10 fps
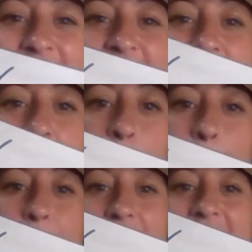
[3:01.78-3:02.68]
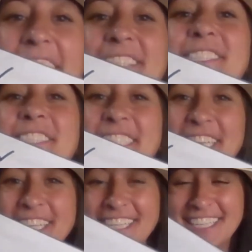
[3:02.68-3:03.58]
is blace.
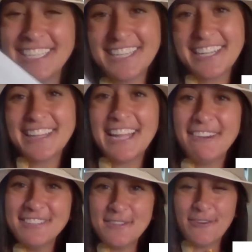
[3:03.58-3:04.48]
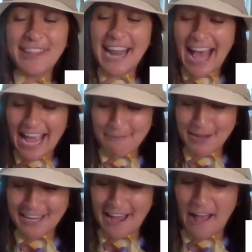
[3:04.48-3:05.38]
That was the one that I
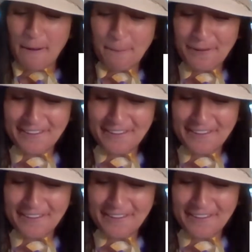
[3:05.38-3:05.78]
made up.